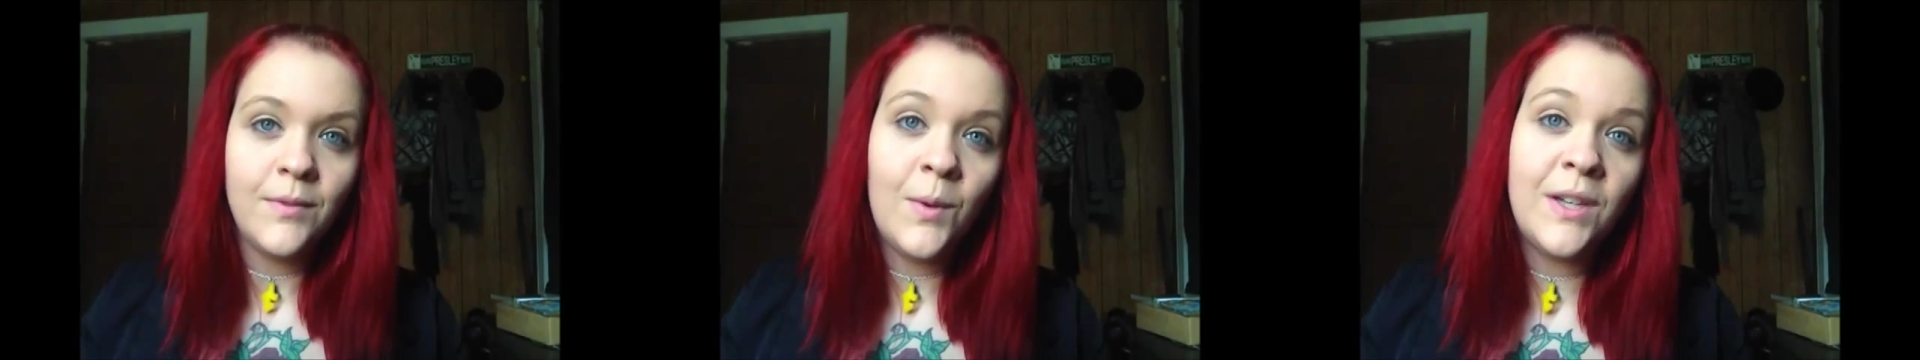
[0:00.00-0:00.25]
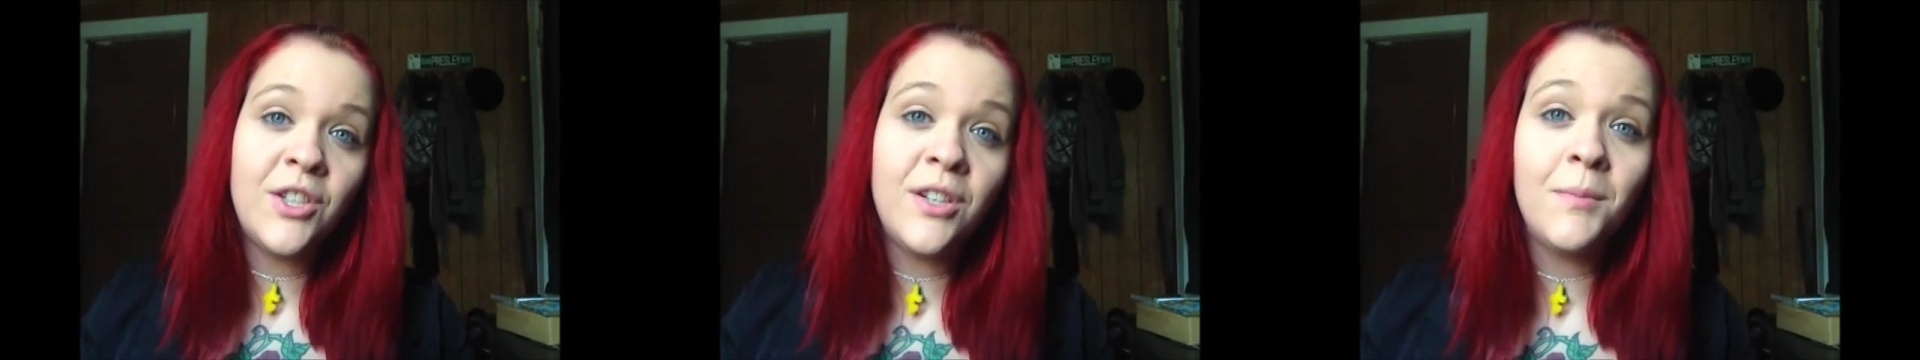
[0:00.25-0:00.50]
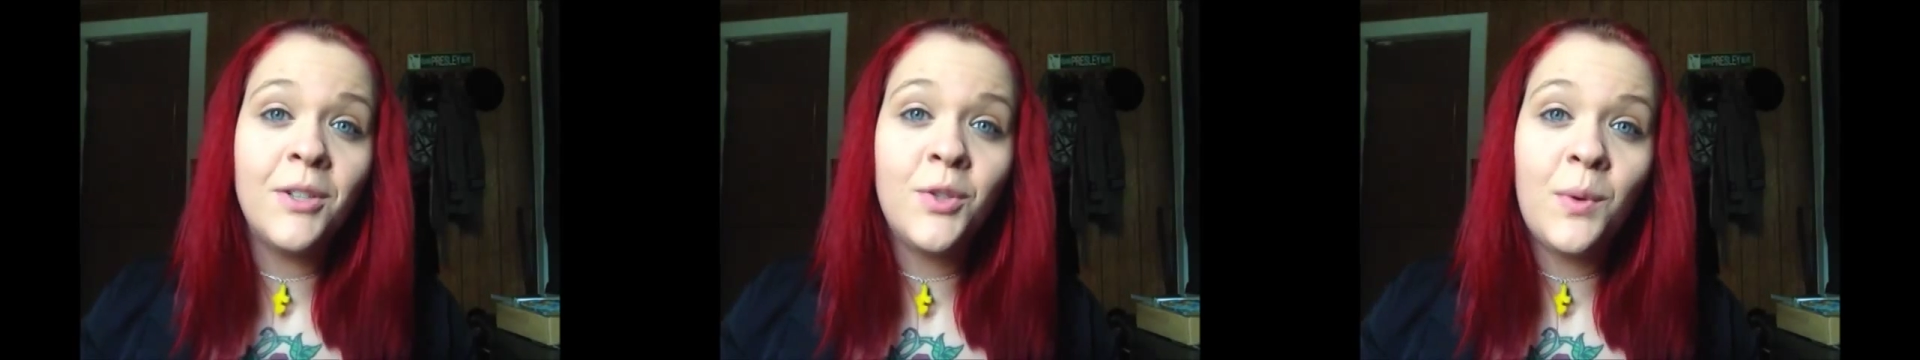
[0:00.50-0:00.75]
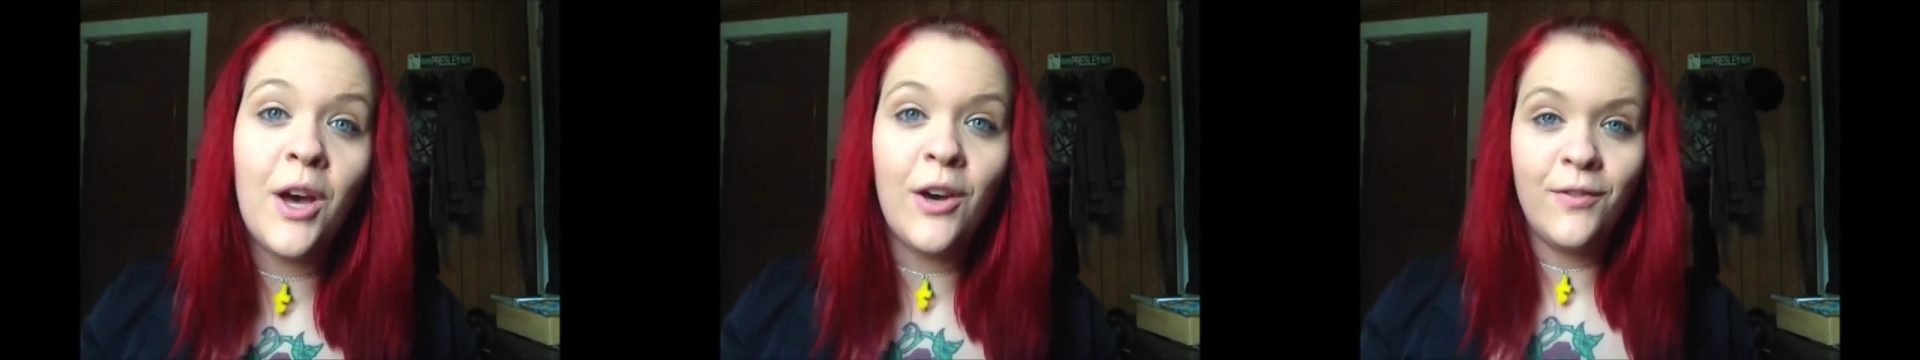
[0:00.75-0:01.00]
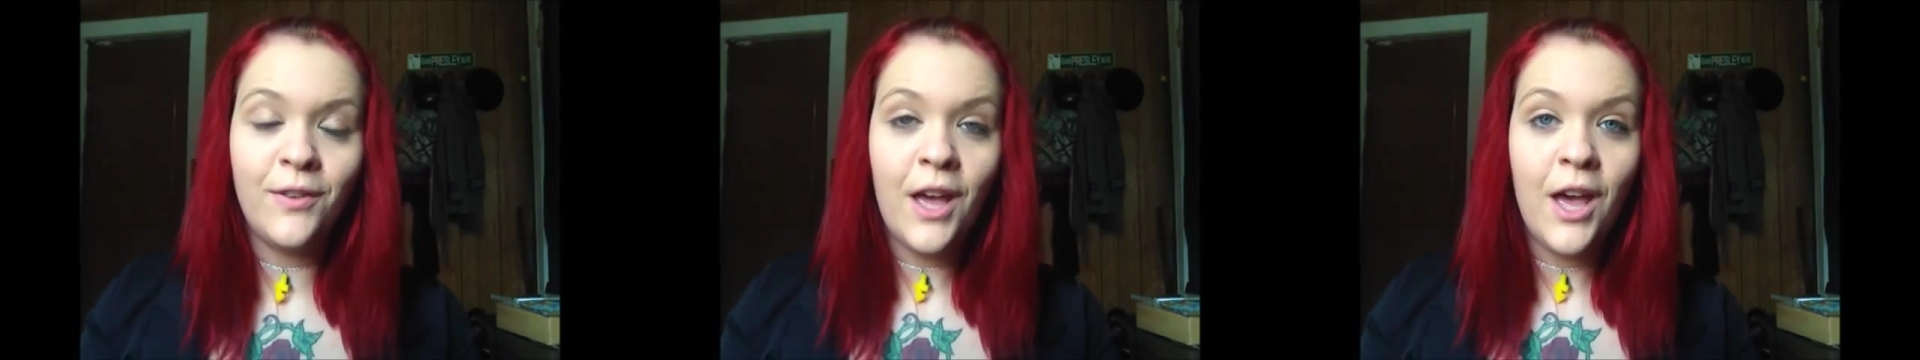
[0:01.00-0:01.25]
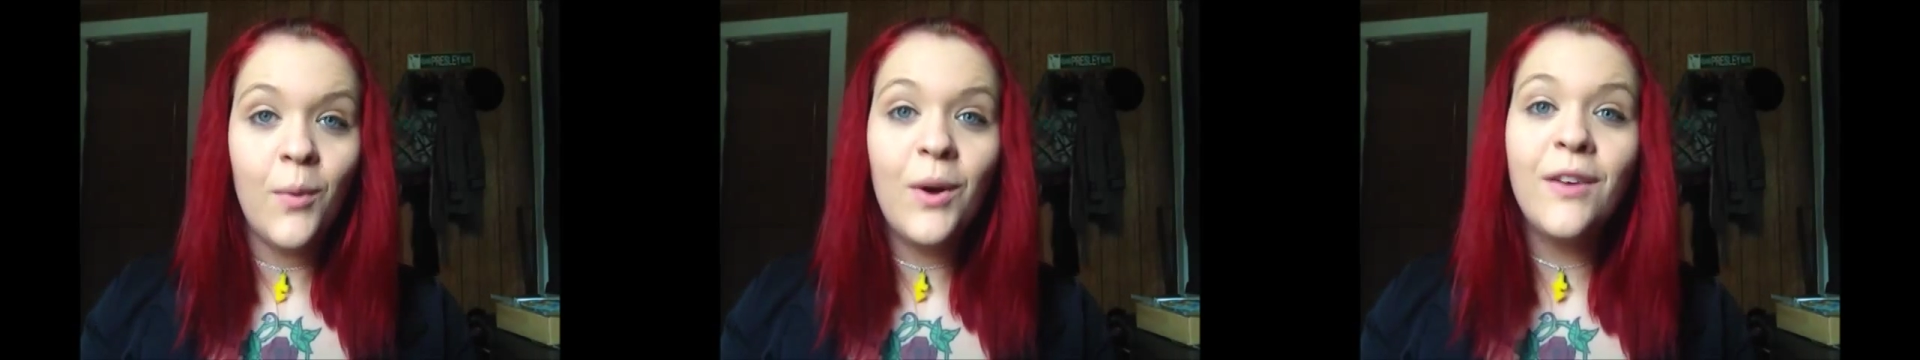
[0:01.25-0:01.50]
Question number 12.
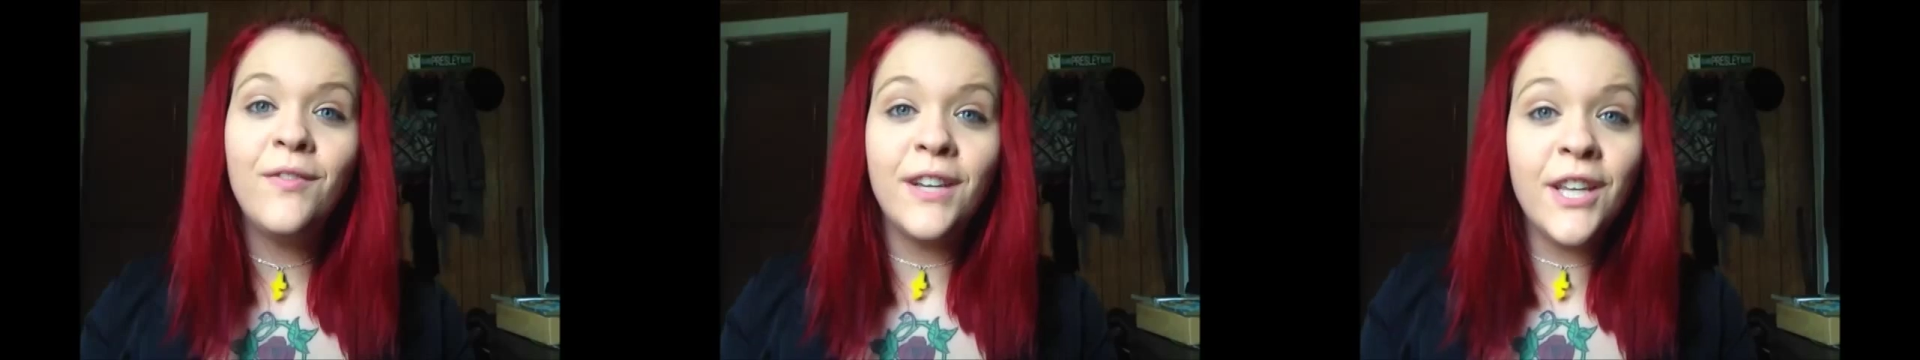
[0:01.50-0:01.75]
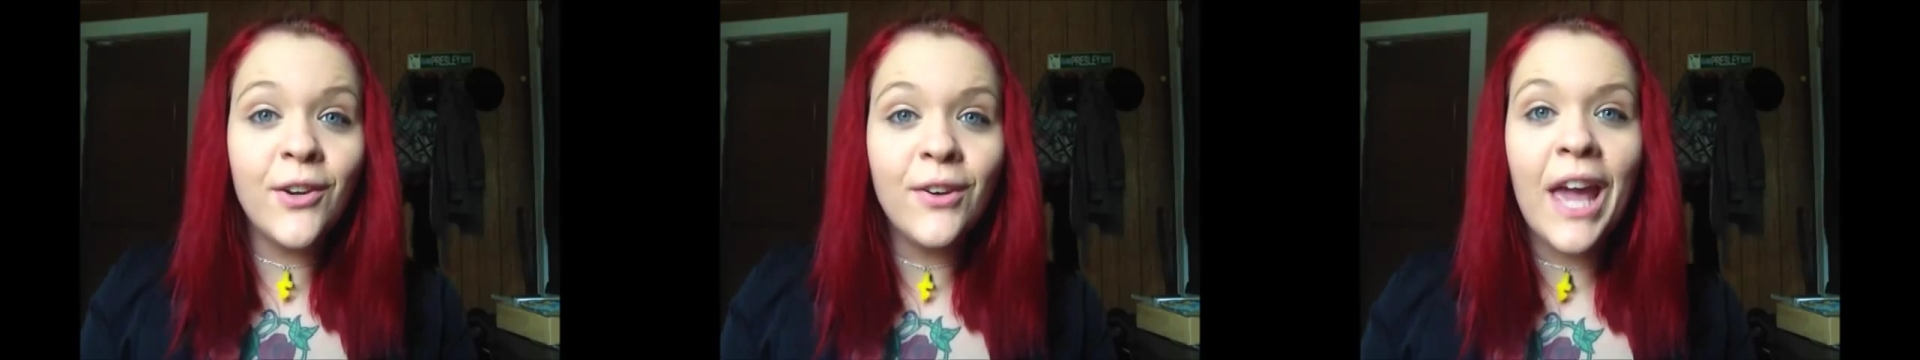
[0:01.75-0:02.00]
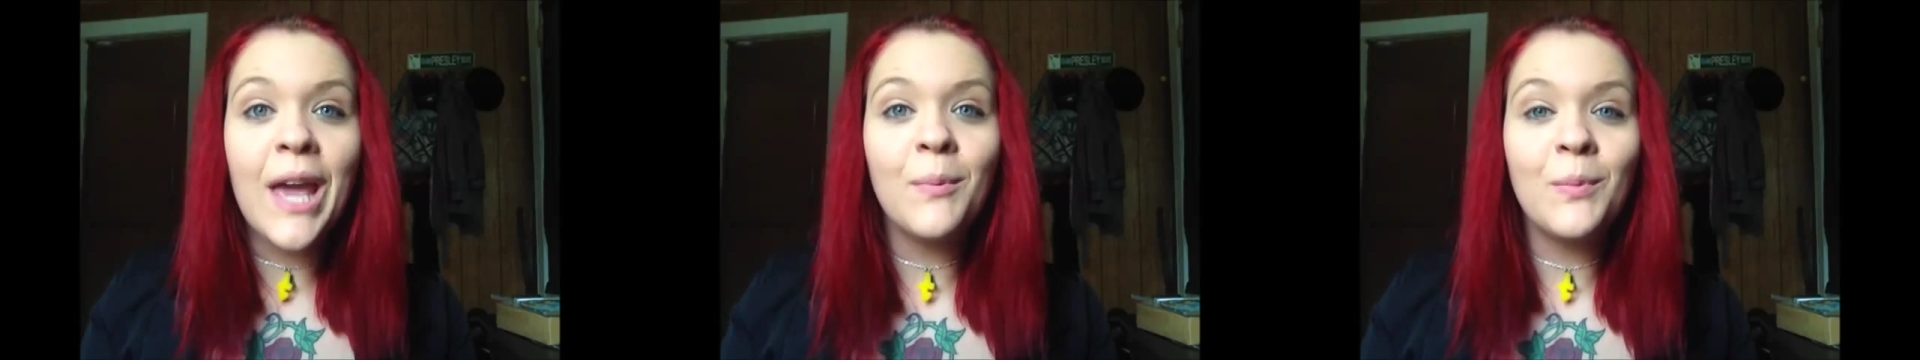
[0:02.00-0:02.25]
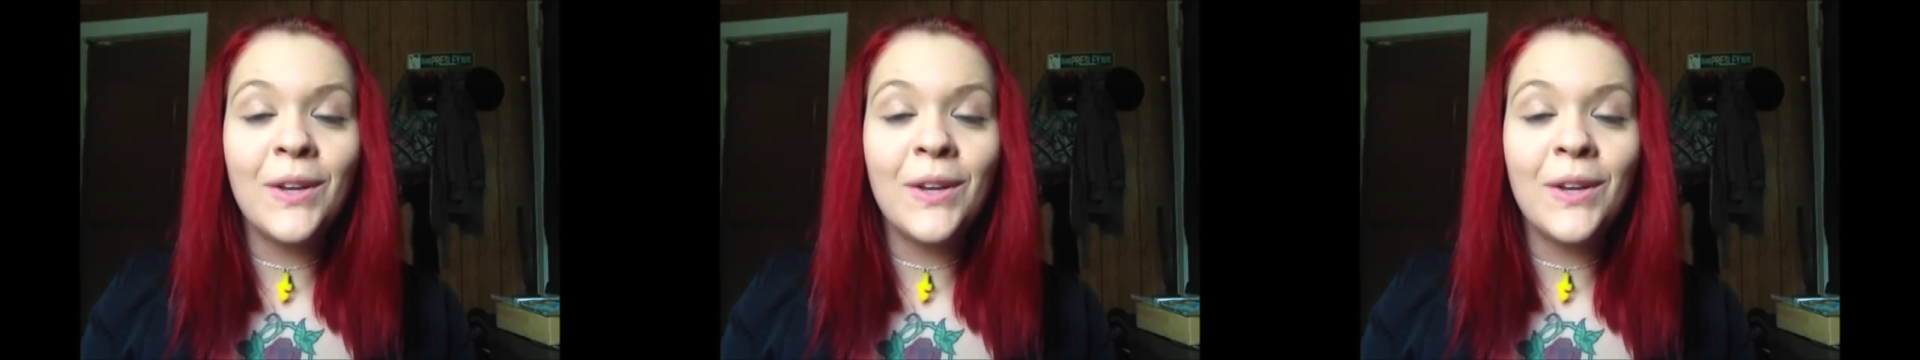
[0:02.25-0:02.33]
What video game